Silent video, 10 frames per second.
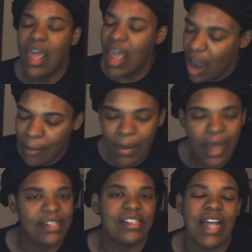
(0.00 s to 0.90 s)

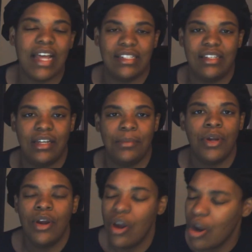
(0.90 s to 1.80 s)
Everybody sliced up.
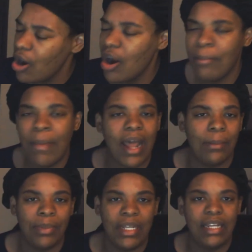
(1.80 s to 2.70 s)

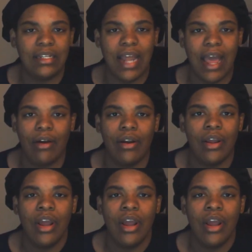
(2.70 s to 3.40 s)
Everybody bleeding out.